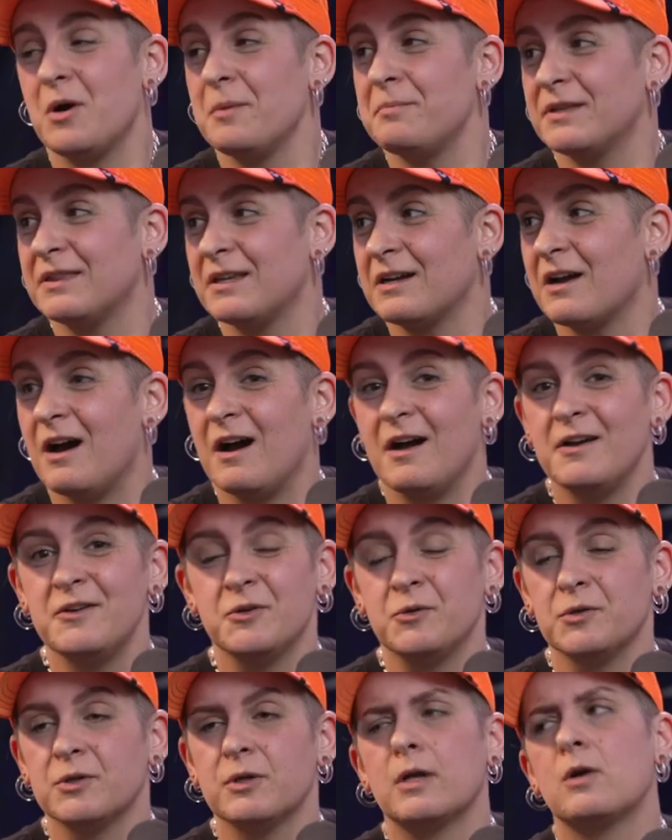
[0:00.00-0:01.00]
up at the
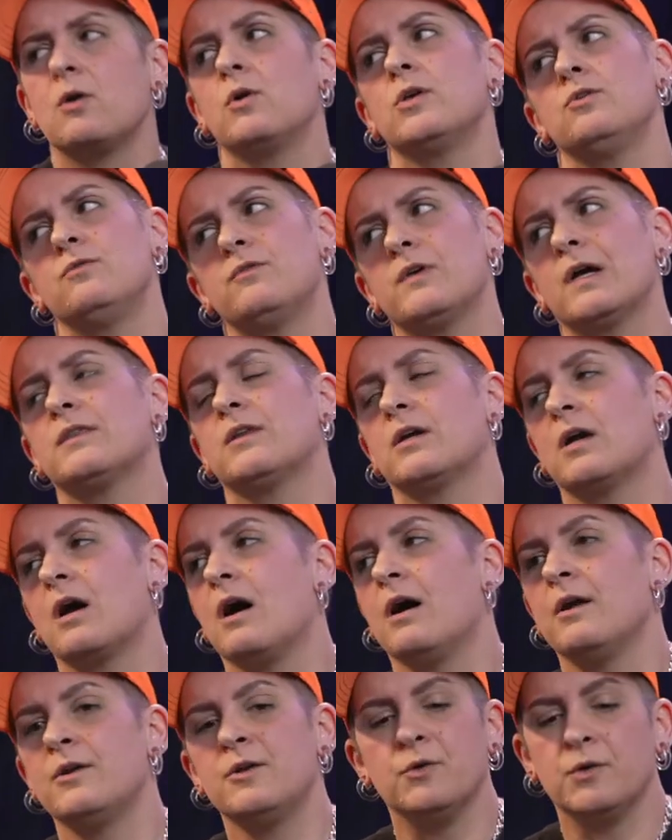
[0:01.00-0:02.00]
condo and they're like, oh, you've got the
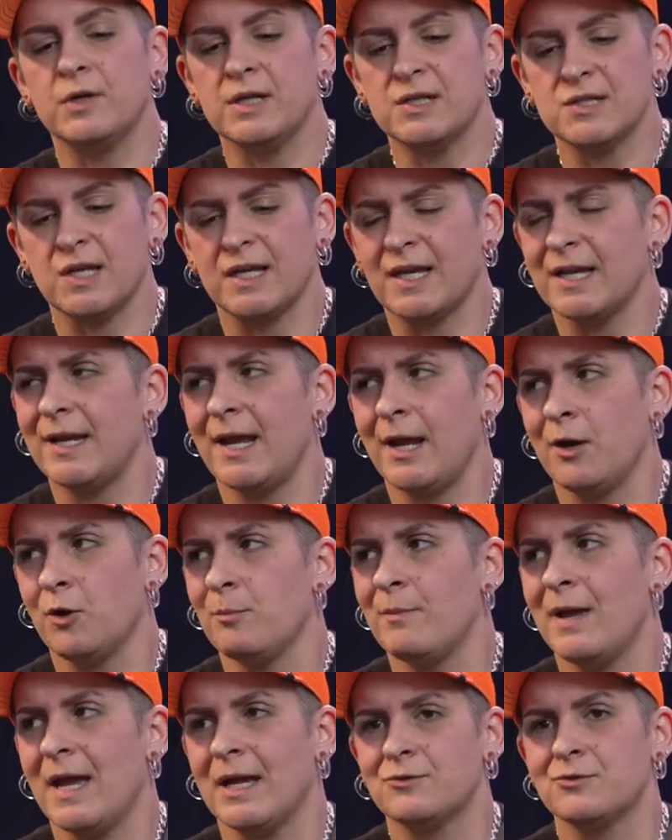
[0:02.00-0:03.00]
condo and it's like an air
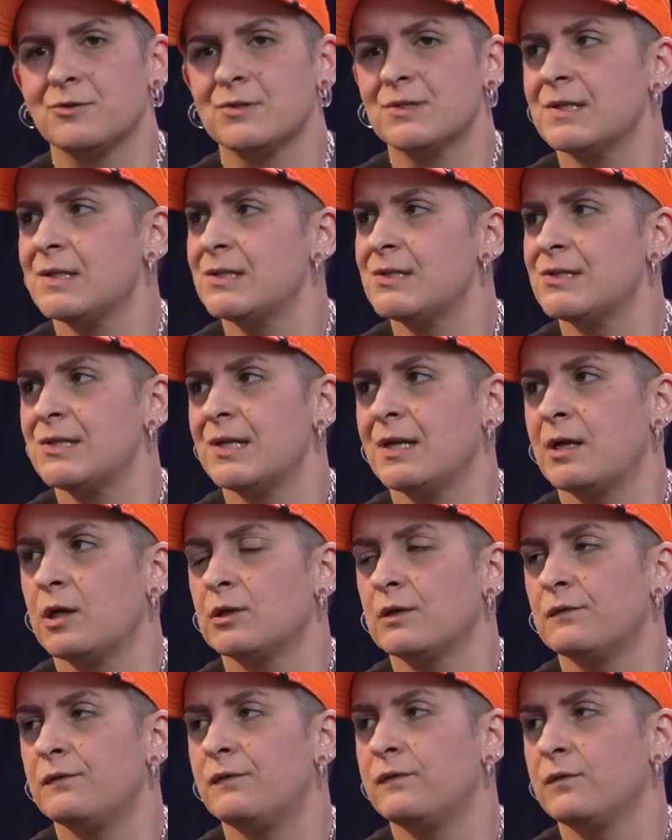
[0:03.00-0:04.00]
mattress that's sitting
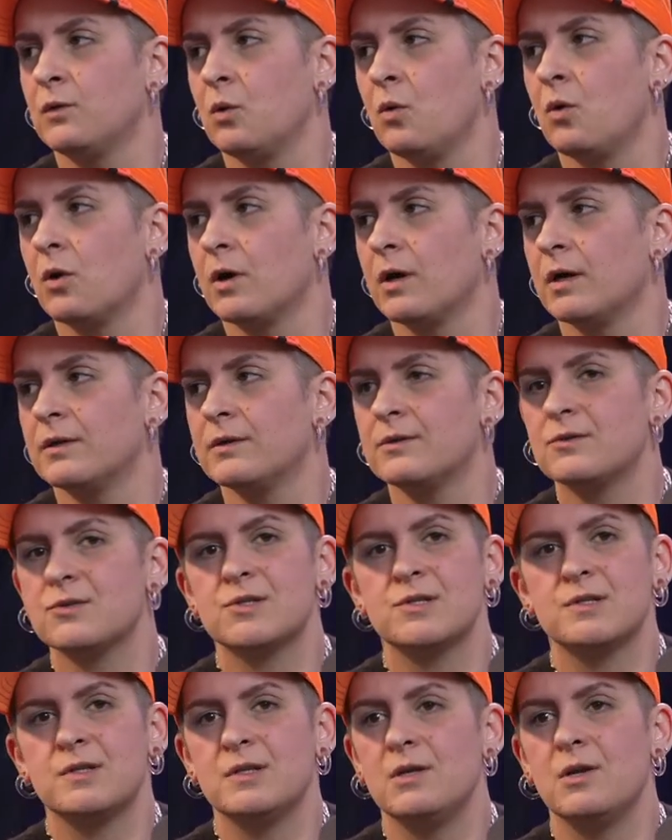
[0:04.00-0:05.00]
on the floor and
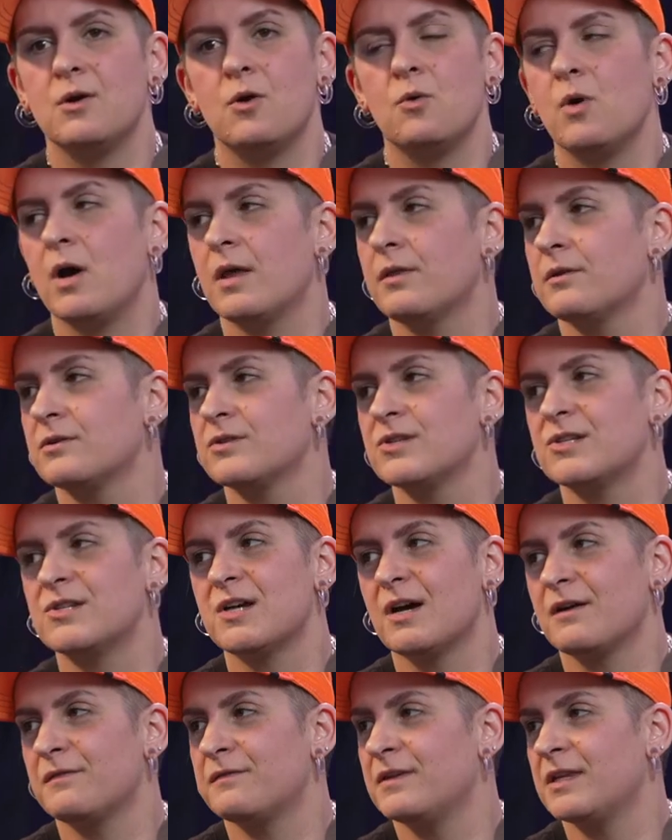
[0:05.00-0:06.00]
there's no other
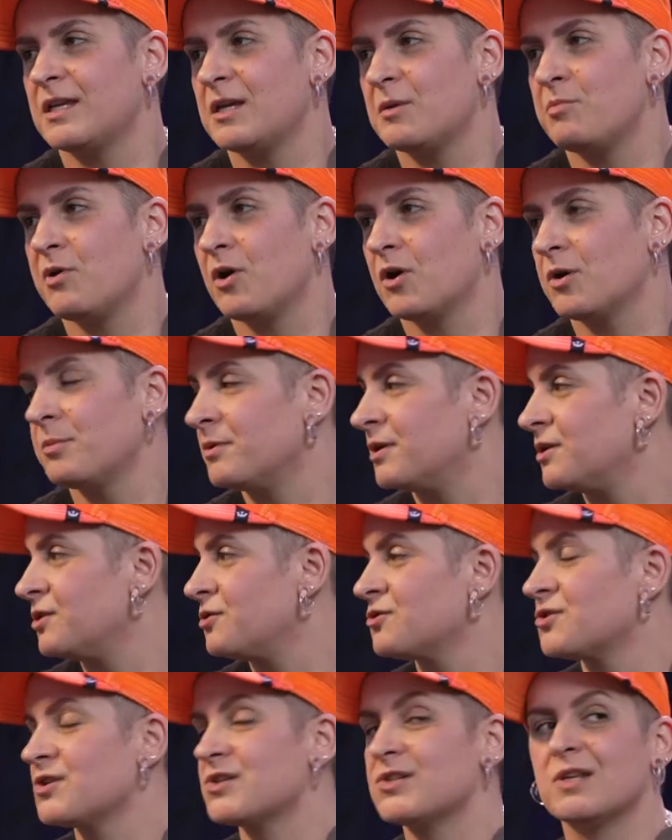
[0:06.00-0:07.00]
stuff in the apartment. Jeez.
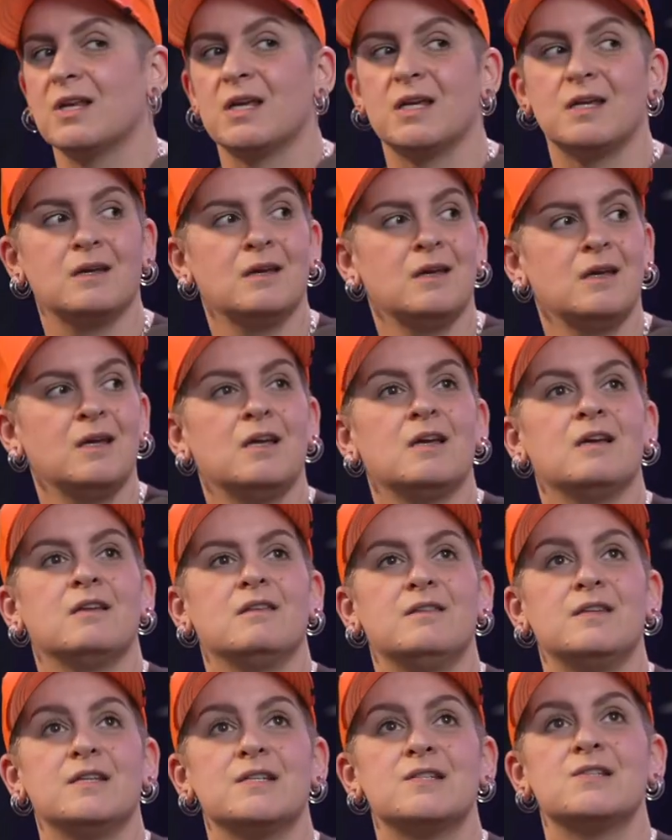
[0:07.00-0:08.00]
You're just like,
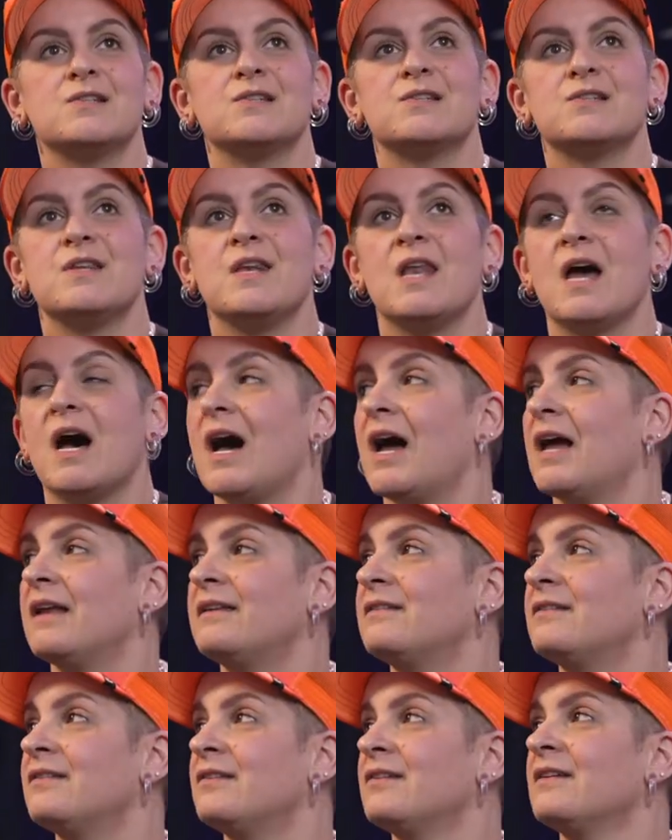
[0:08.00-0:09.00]
this is not
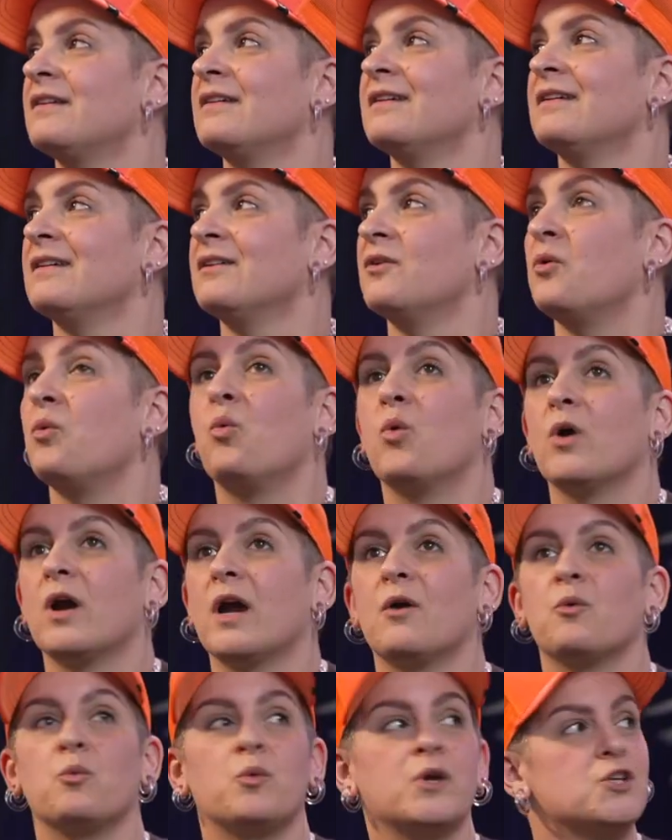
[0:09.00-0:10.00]
this is
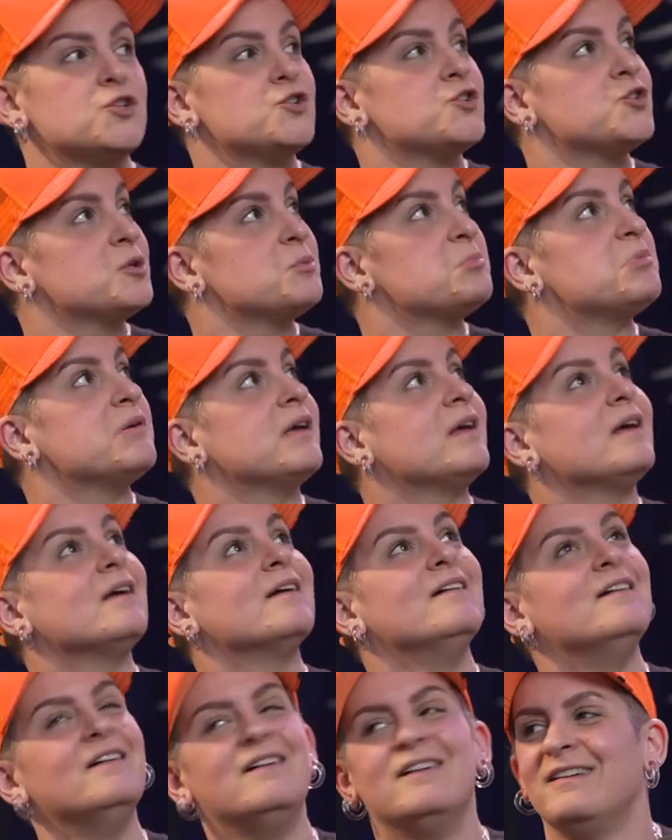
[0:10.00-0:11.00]
the life.
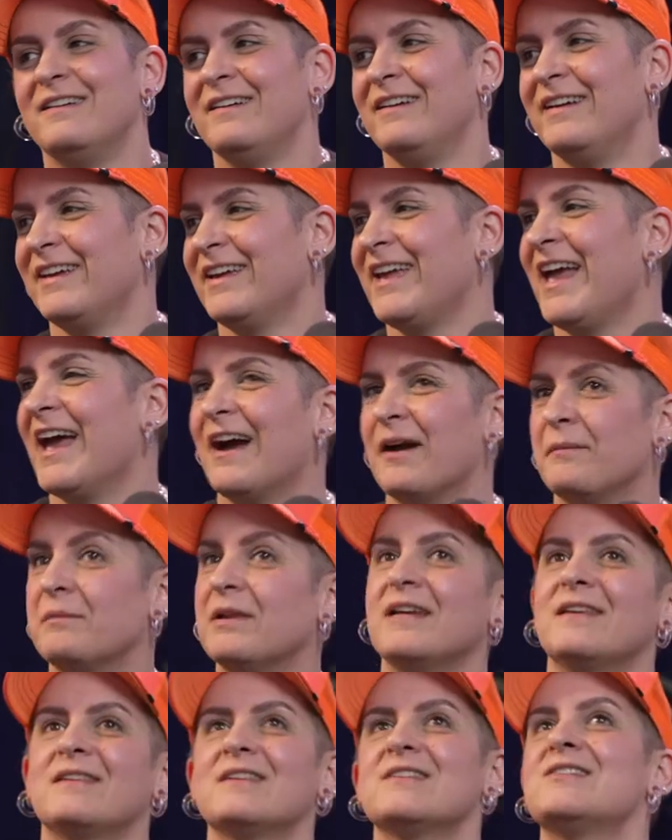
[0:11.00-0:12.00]
Yeah, I'm
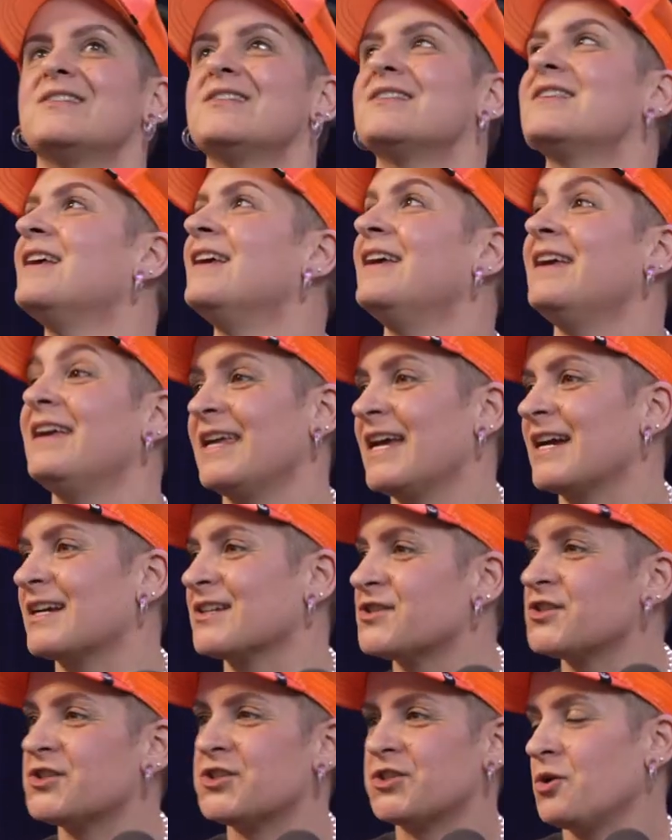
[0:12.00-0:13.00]
like, this is,
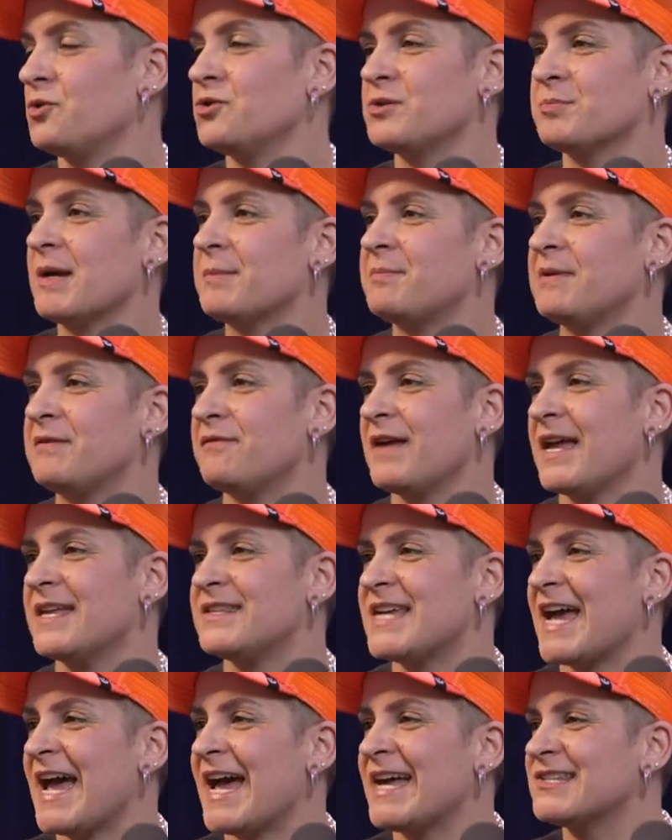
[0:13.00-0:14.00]
because the shows might be
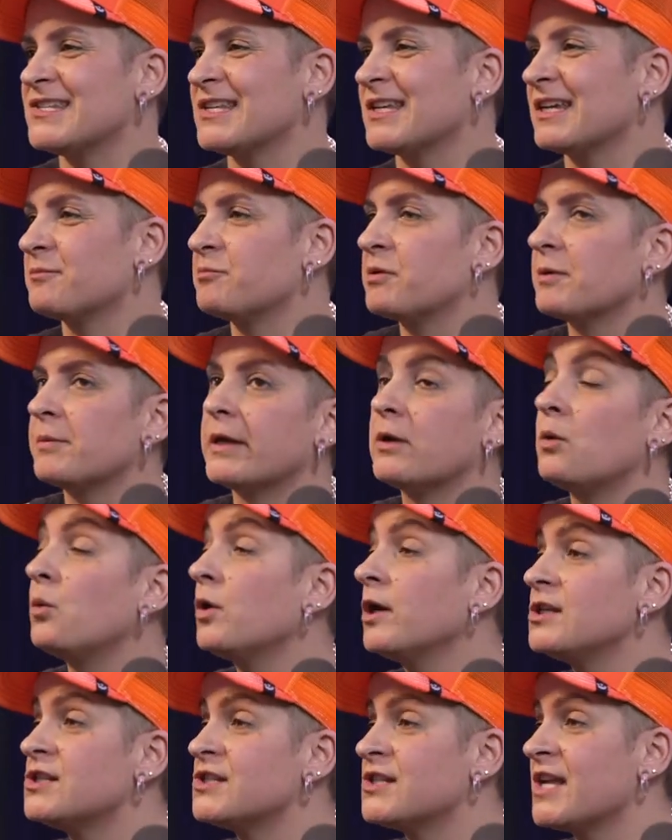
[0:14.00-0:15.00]
fantastic. And people are like, where
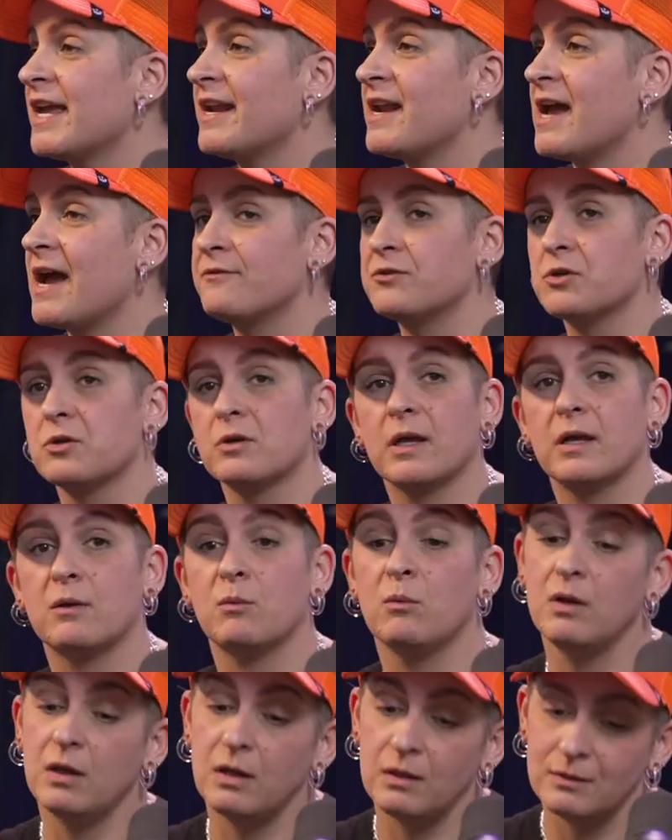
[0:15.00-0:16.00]
are you staying after? You're like,
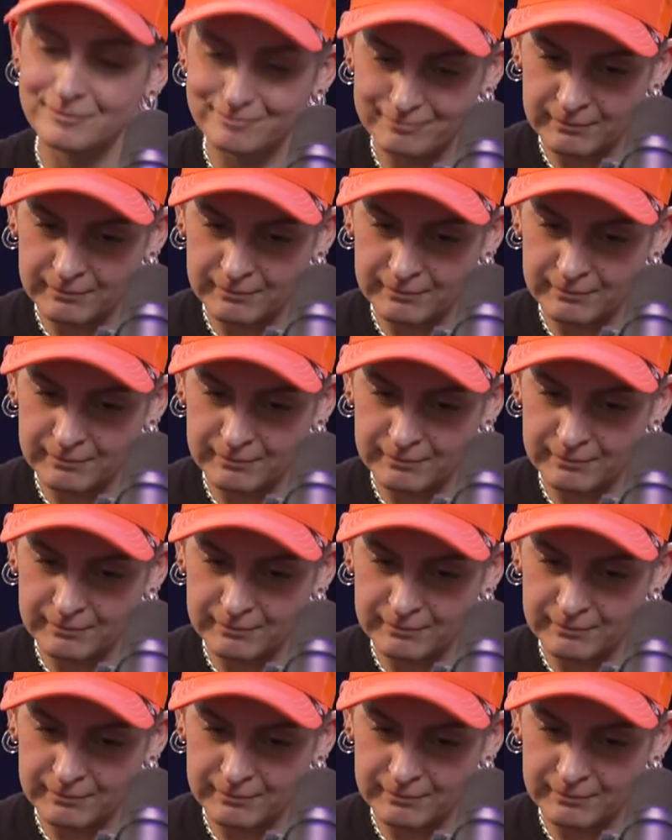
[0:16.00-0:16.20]
well.